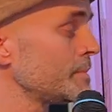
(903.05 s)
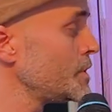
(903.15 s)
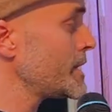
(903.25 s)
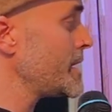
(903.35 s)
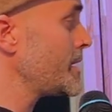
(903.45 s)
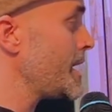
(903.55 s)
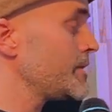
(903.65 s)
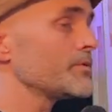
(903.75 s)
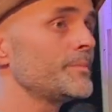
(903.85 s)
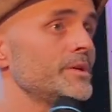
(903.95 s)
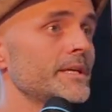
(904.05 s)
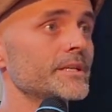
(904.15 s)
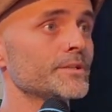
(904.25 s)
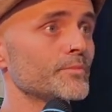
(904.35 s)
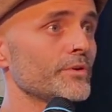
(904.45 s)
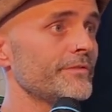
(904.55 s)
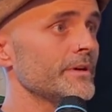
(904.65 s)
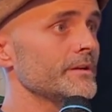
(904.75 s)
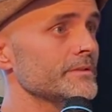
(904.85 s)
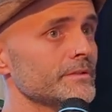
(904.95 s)
looking at reputation
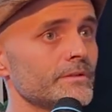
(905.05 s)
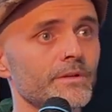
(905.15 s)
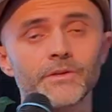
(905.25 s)
profiles.